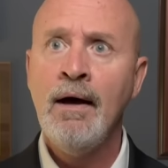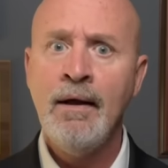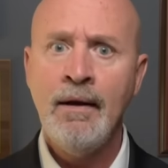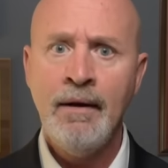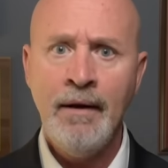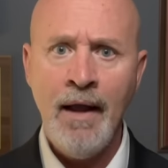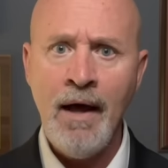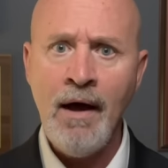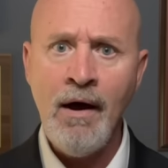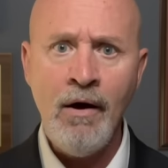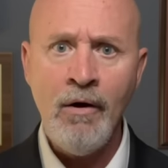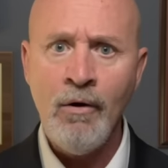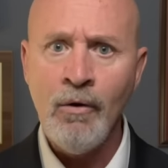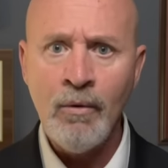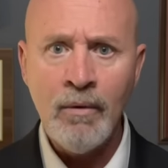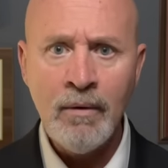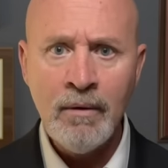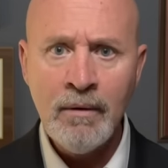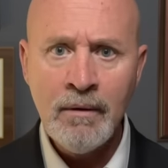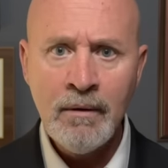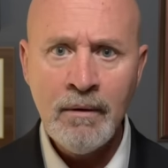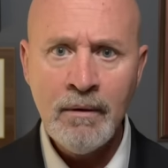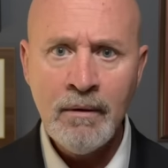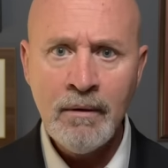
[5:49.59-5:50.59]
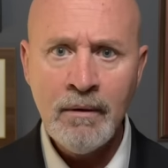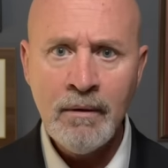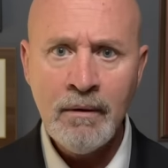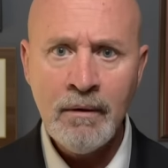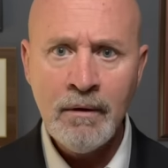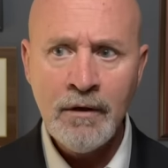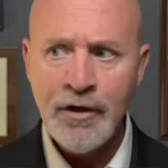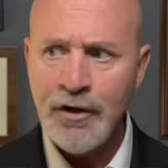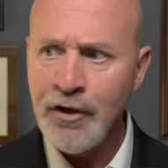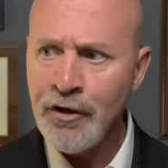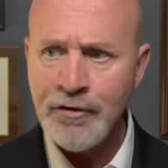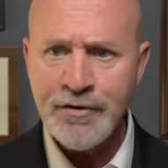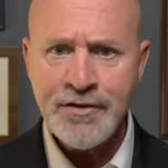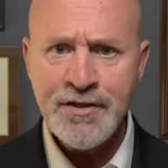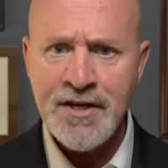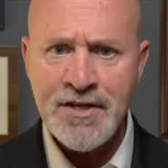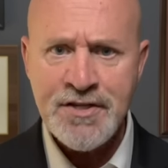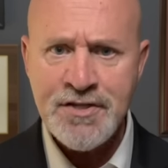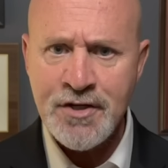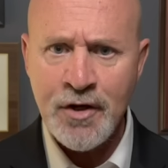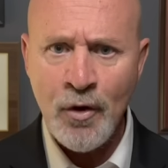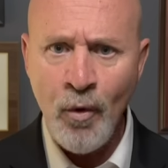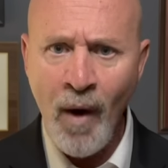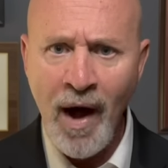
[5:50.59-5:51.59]
No, you're
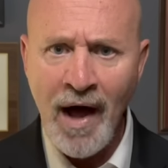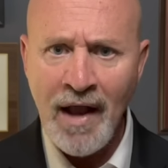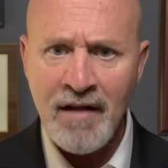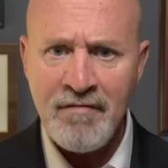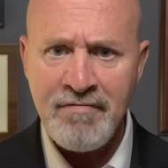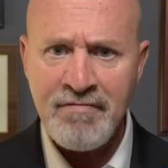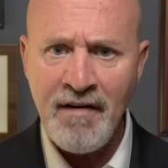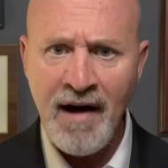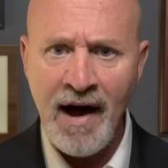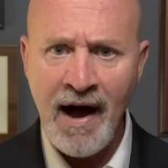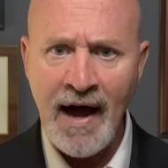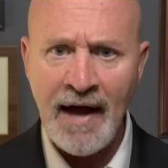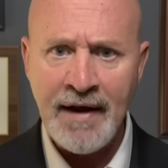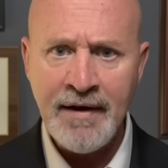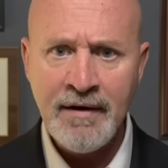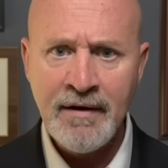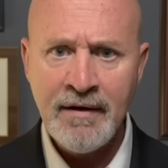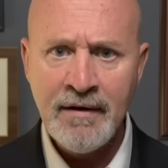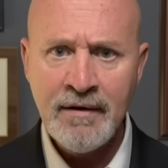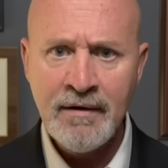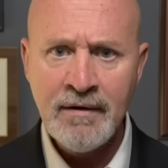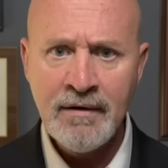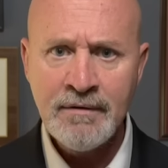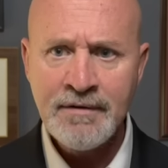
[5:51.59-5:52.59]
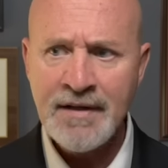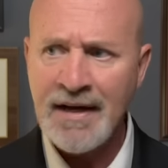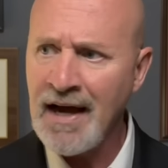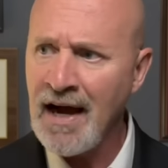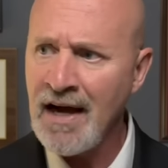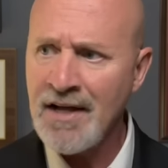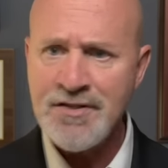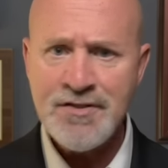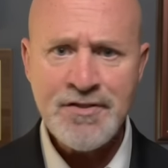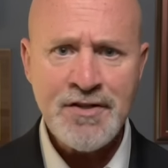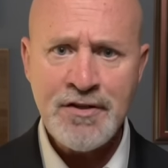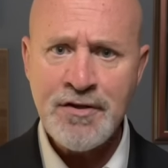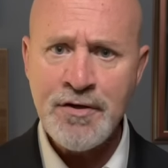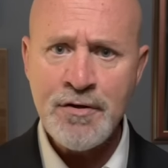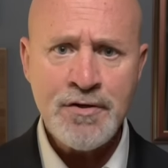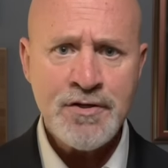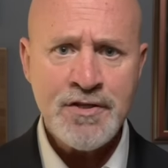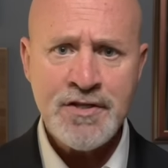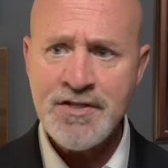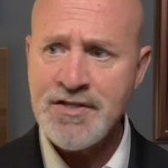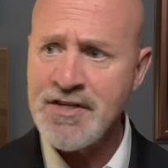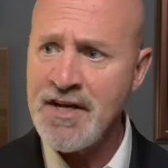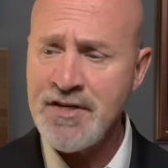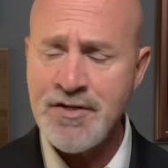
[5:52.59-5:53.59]
disqualified. The
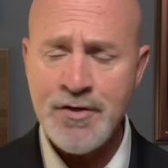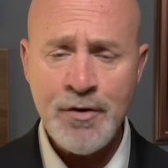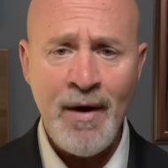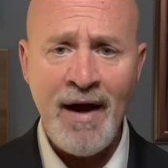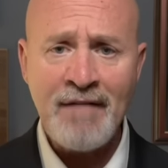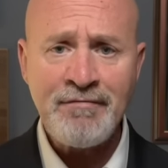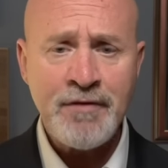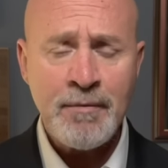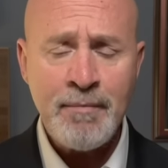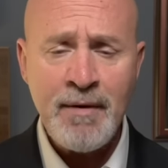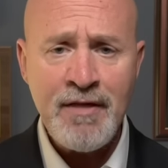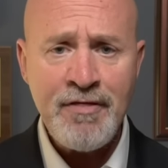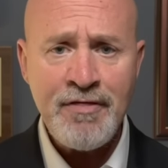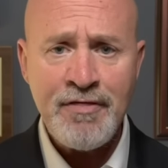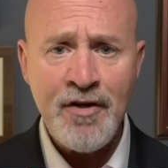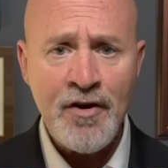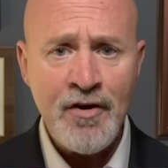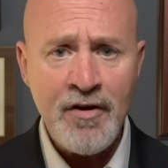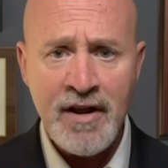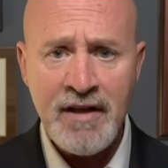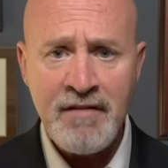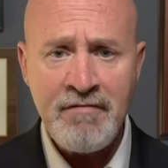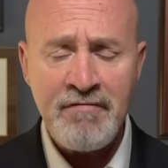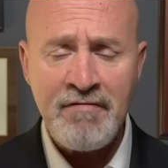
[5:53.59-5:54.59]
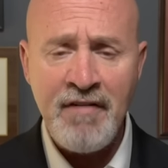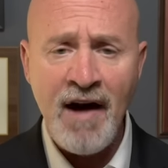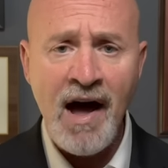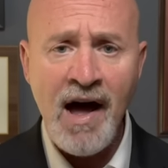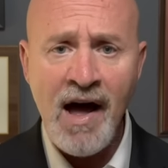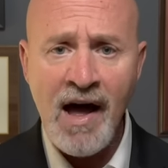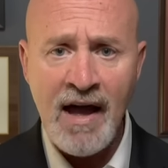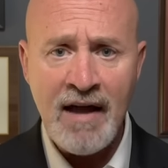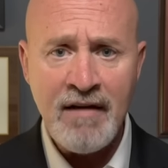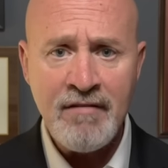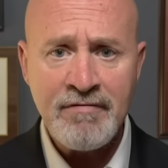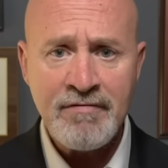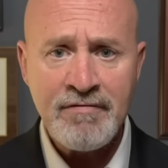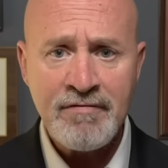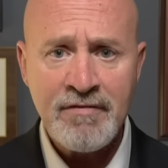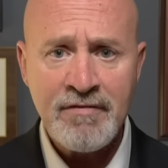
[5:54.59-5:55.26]
Constitution says you have to be 35.